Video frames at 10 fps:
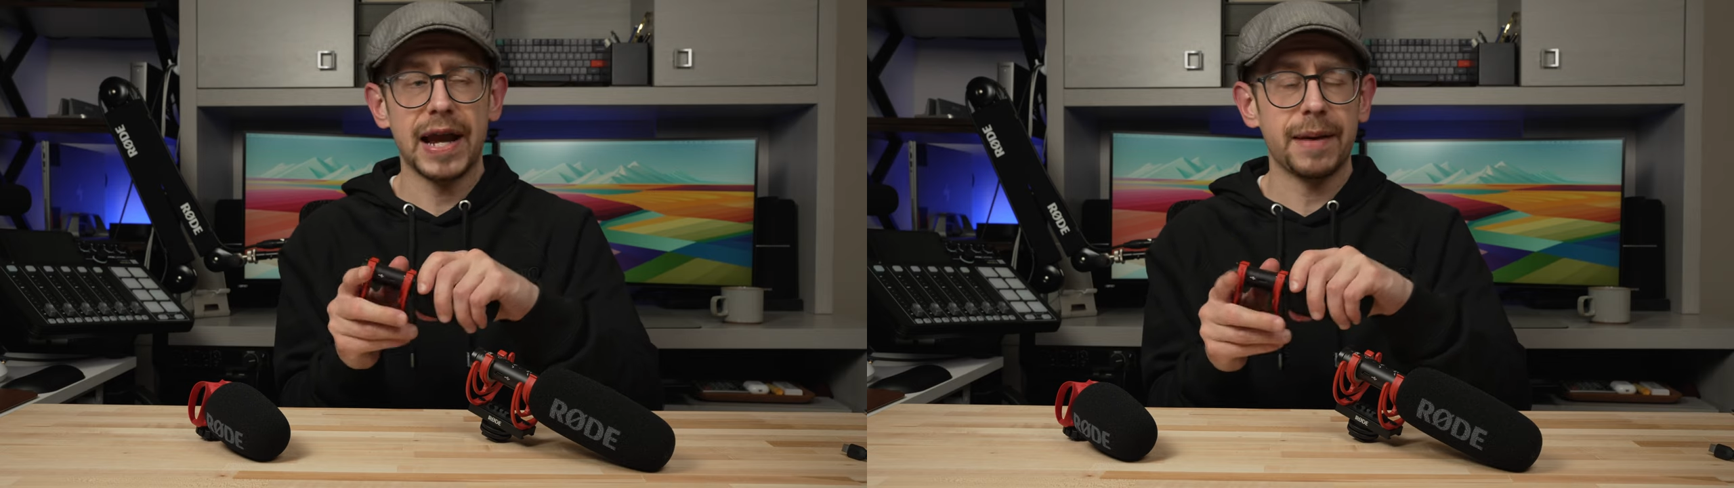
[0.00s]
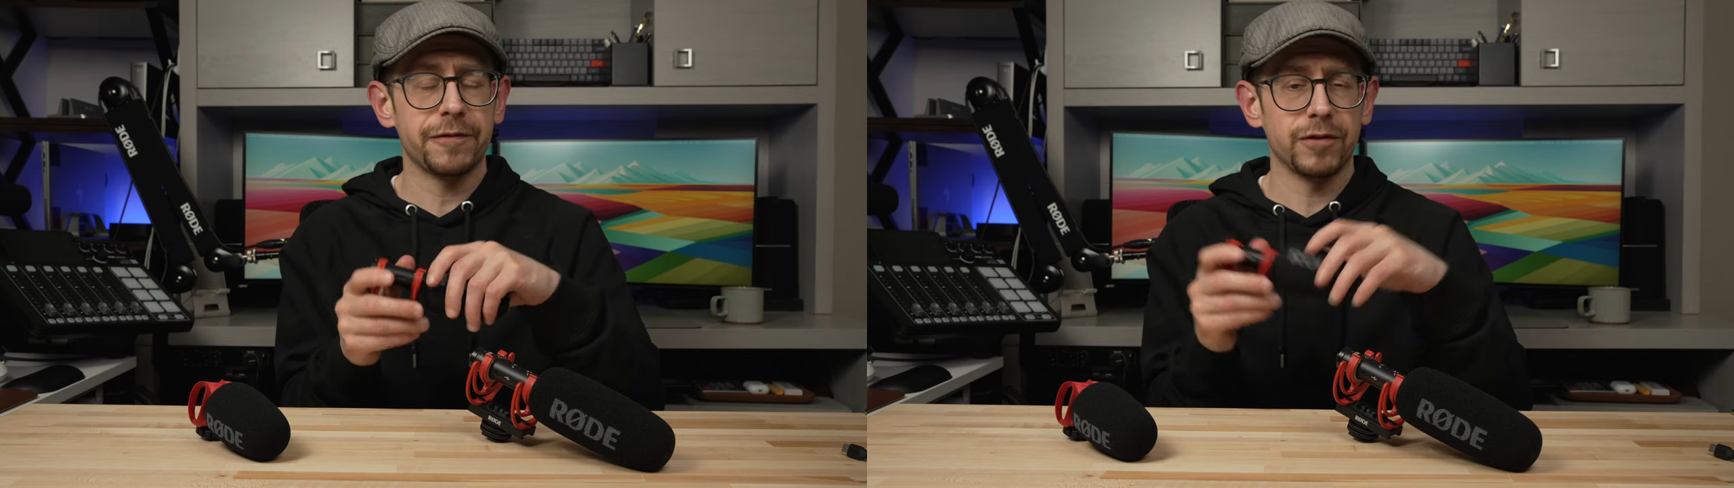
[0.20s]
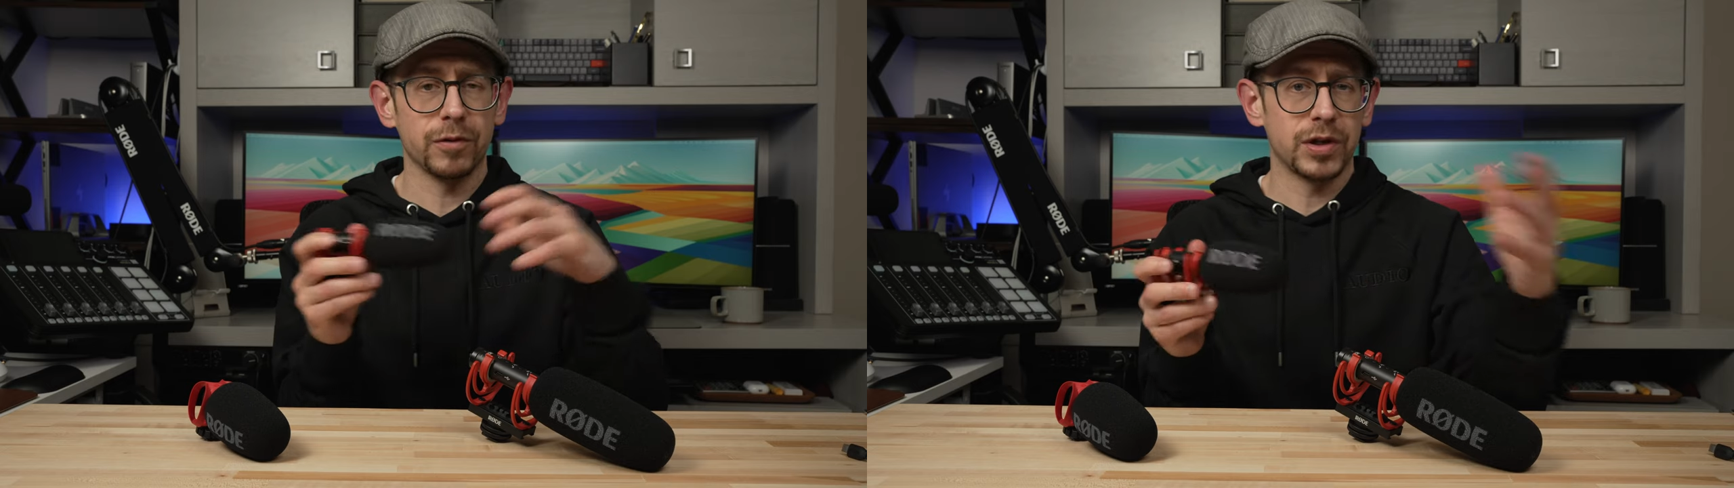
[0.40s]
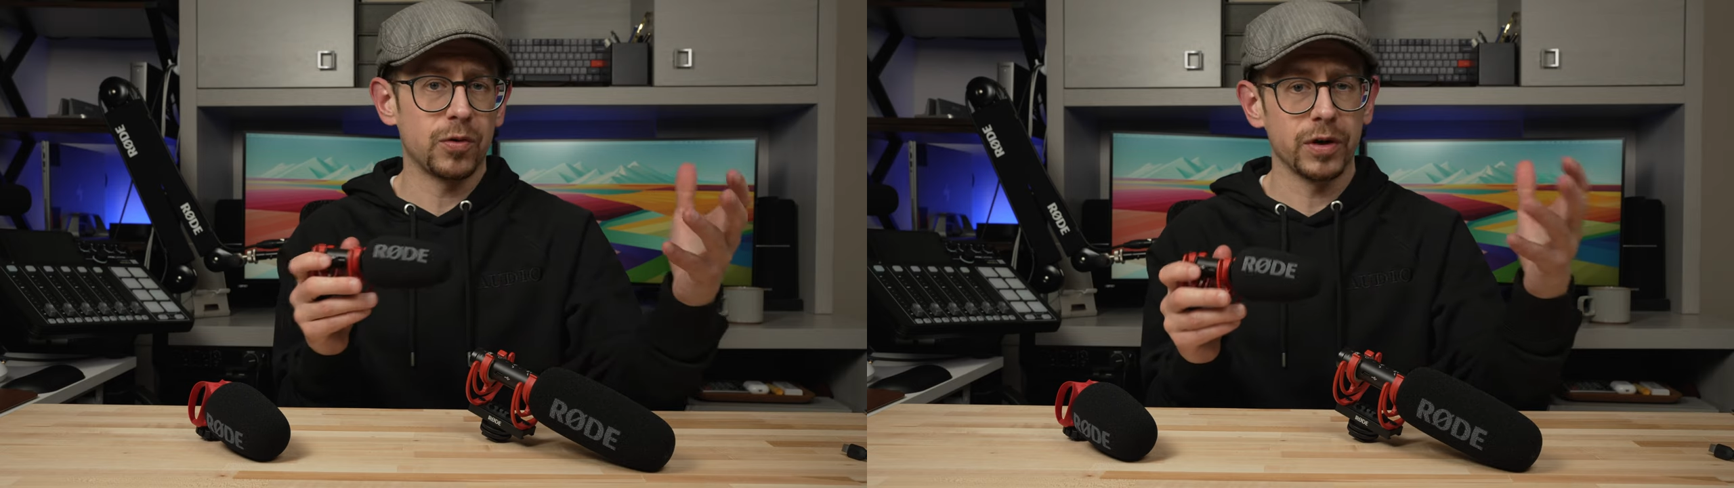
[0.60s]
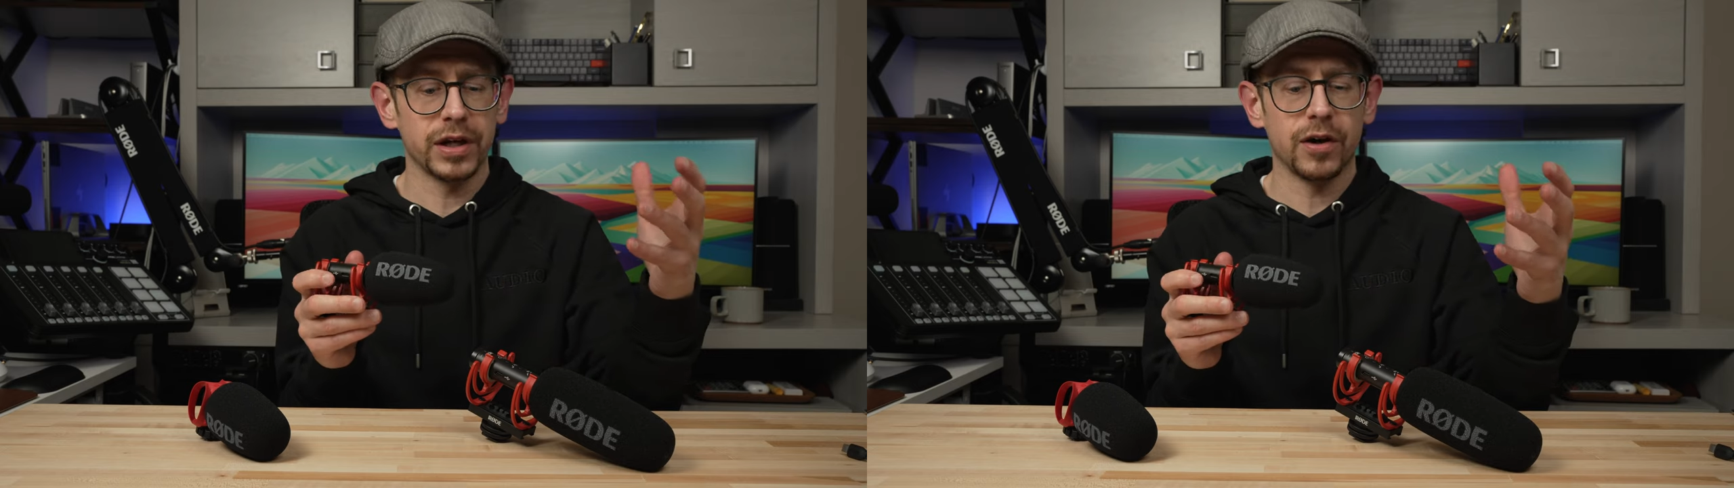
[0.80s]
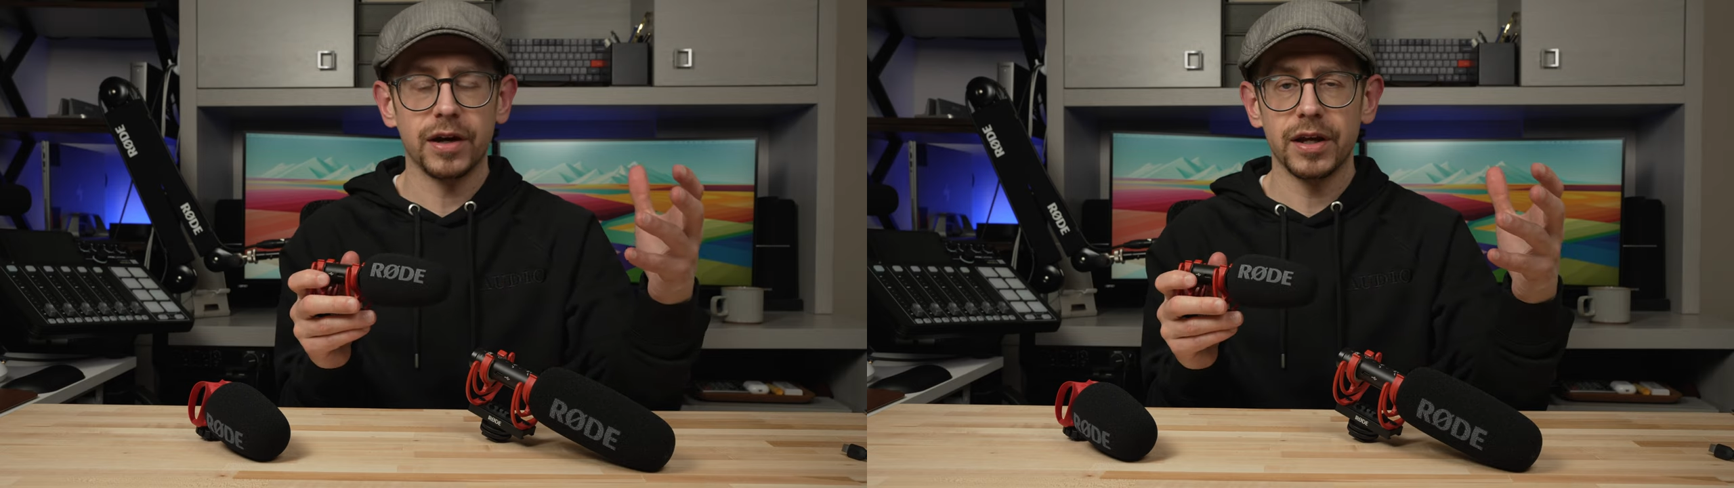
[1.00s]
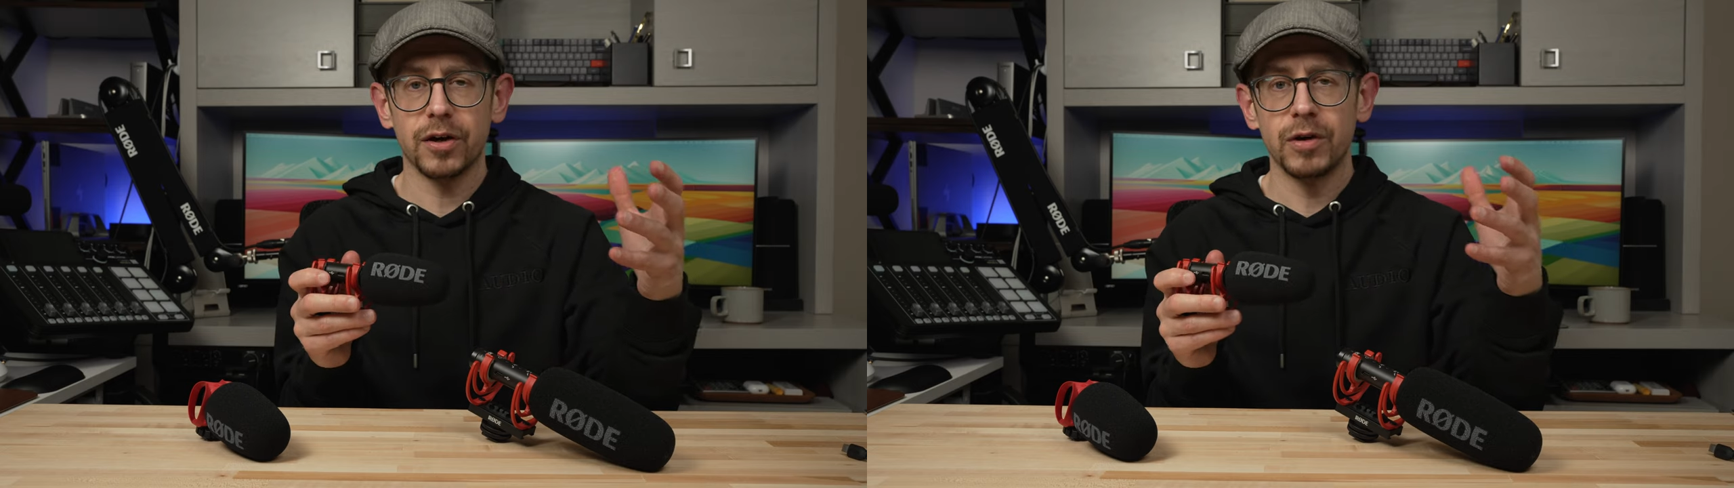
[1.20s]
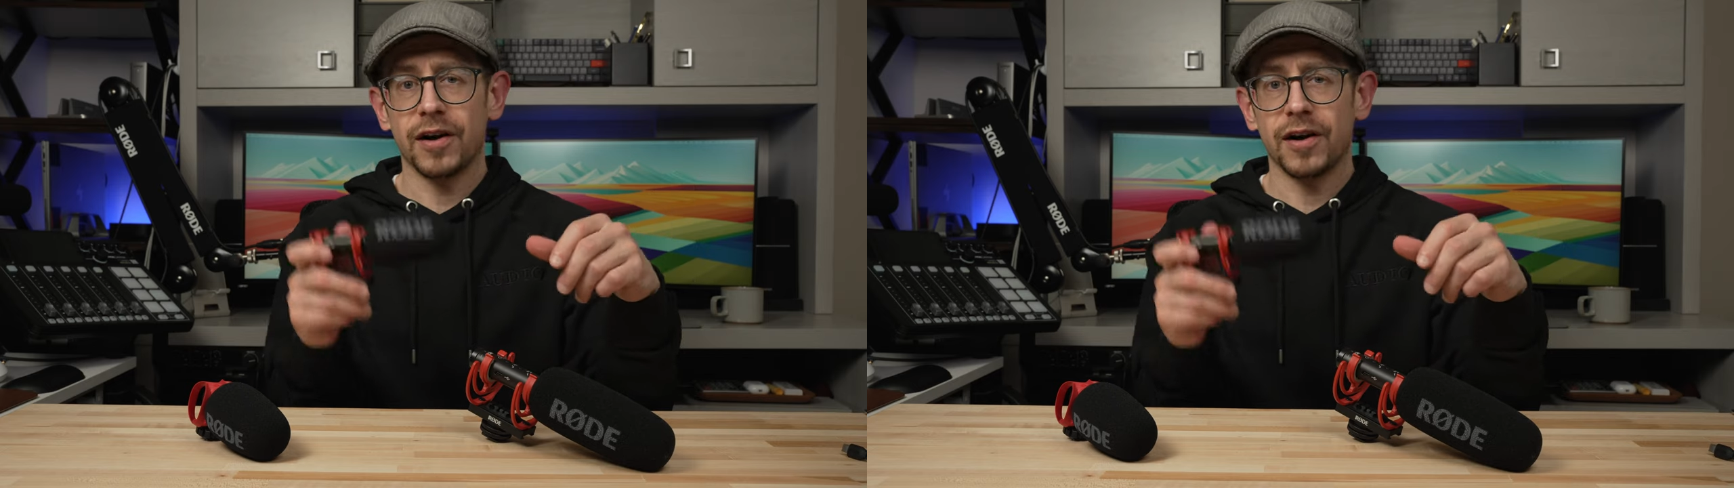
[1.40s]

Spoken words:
app for recording audio